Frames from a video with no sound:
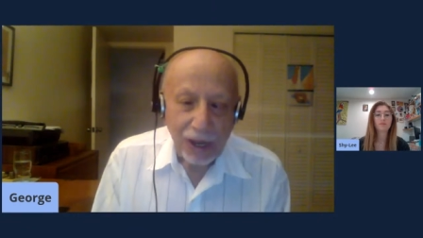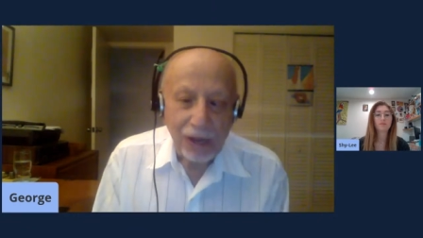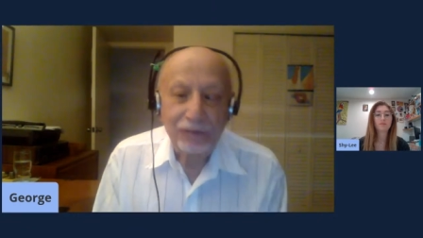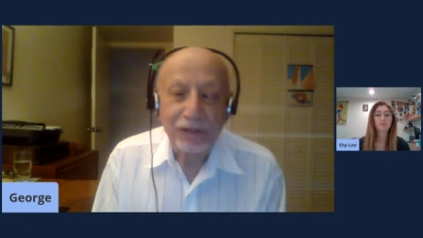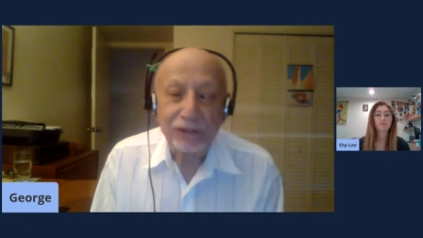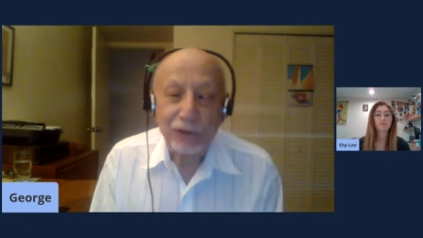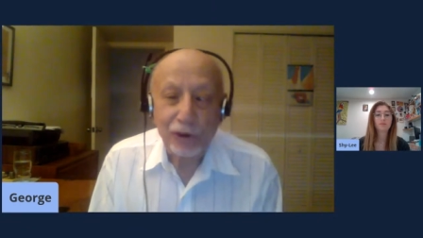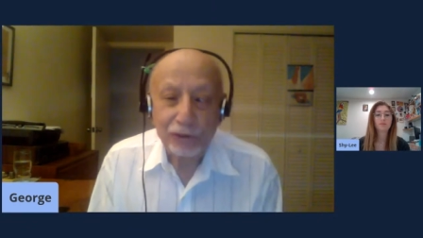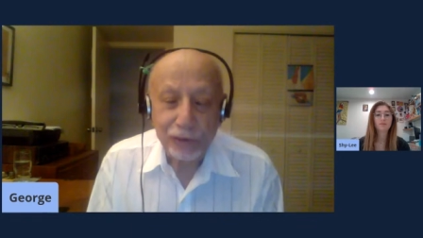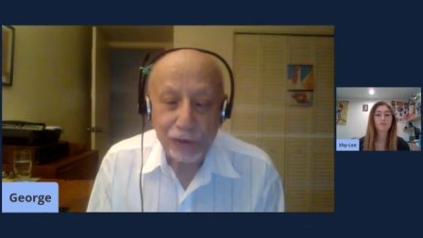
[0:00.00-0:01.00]
I will
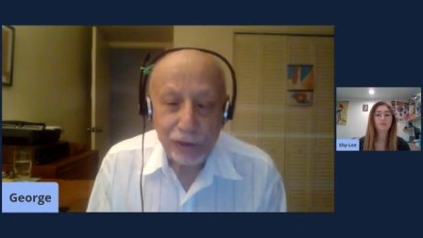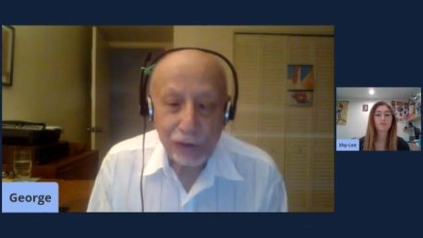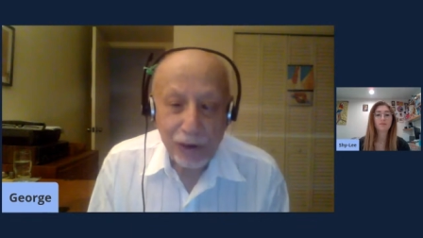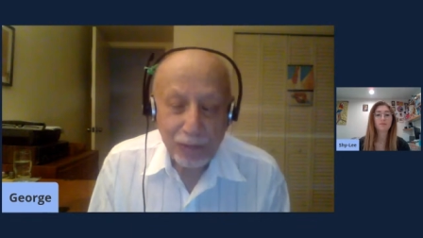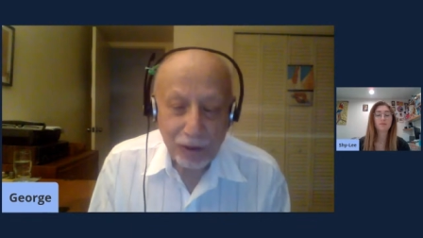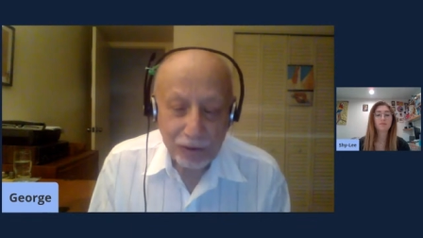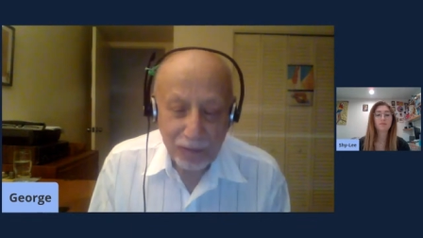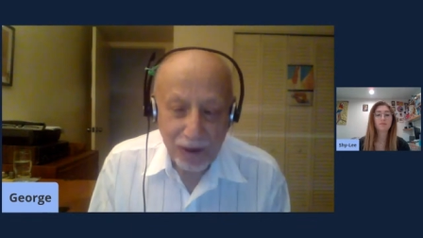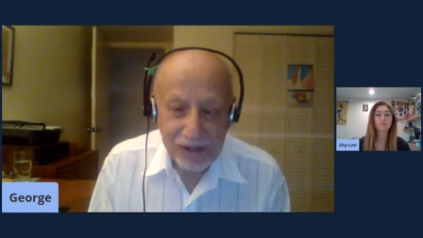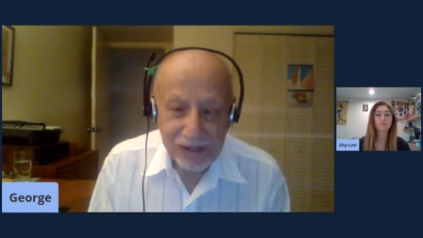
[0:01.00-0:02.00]
talk to you about
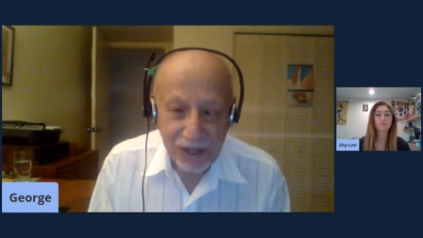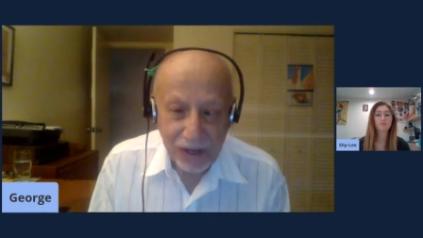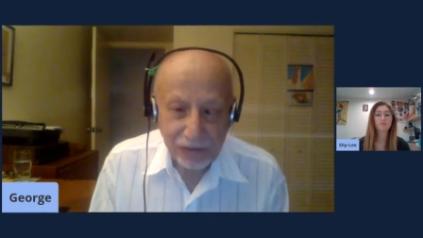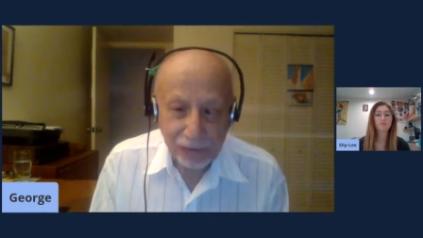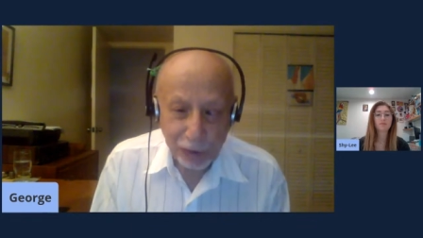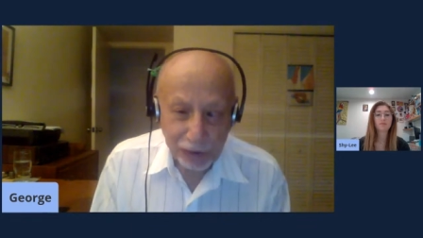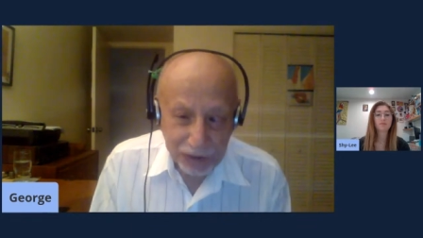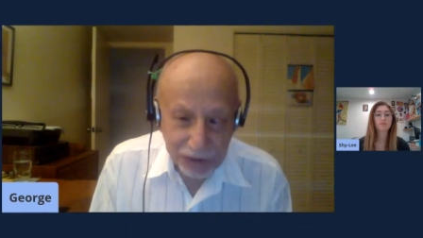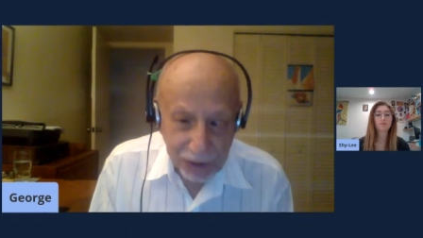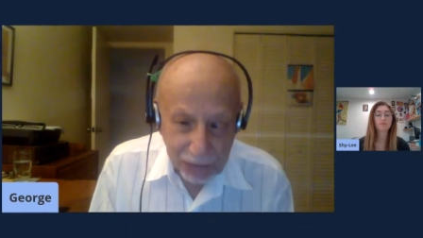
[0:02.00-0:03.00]
myself for
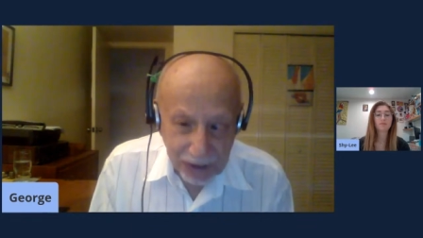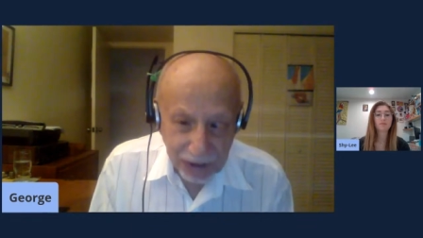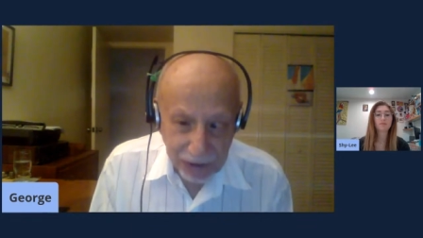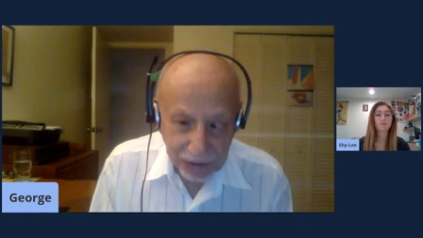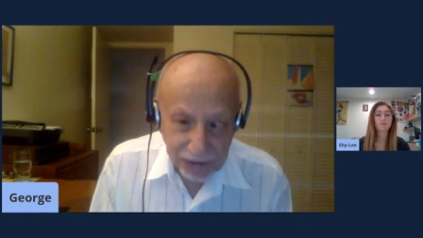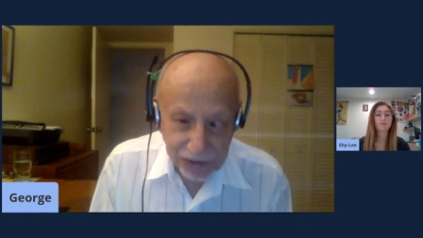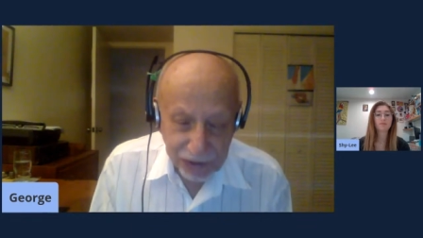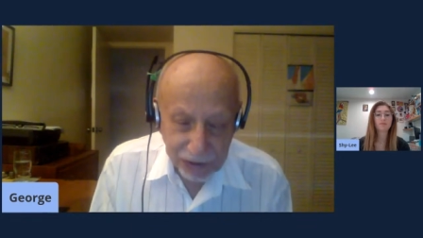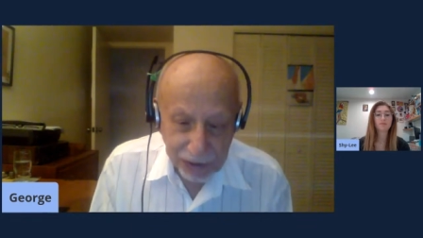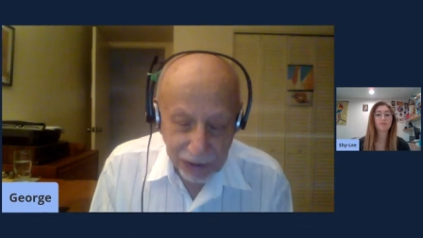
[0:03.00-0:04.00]
three minutes.